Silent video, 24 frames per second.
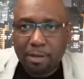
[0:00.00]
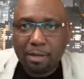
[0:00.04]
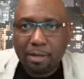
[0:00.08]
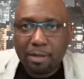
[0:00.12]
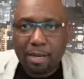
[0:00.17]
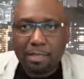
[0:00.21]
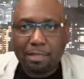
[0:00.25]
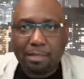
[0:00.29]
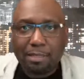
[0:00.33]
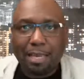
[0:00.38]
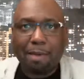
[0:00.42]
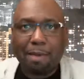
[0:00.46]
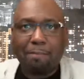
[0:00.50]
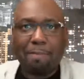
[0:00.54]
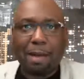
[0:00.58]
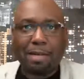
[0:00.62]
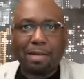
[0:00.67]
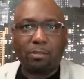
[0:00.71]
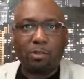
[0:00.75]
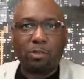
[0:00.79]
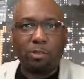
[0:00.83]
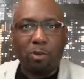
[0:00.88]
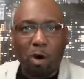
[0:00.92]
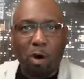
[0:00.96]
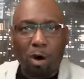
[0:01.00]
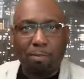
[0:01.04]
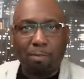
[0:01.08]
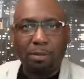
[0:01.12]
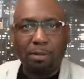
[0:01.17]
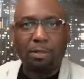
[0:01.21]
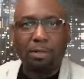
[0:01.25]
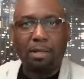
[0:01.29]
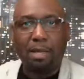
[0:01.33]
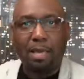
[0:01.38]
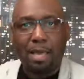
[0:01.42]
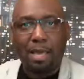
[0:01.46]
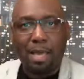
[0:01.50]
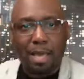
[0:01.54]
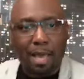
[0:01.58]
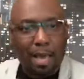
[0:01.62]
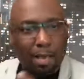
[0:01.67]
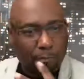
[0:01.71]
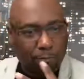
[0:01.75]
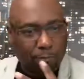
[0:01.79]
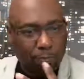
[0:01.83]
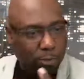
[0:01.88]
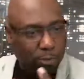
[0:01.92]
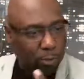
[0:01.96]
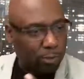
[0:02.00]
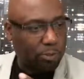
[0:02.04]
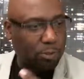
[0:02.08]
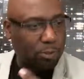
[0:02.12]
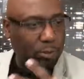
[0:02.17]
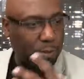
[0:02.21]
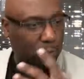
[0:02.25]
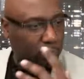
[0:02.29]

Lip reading: Let's get back to normal. And of course,